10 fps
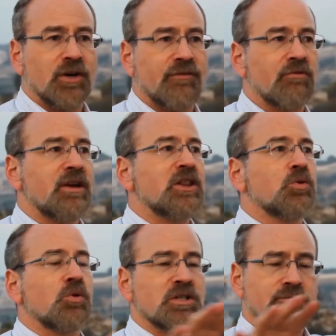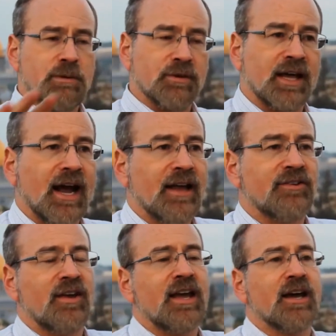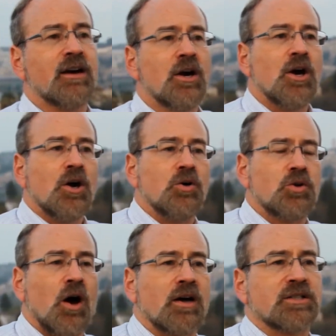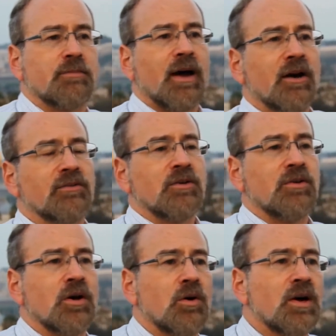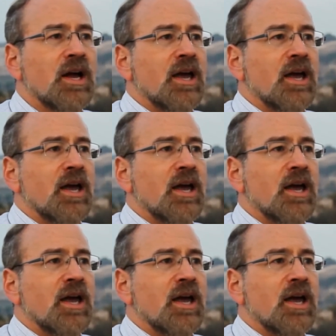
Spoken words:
And if you read the words of people like Isaiah, who talks about, you know,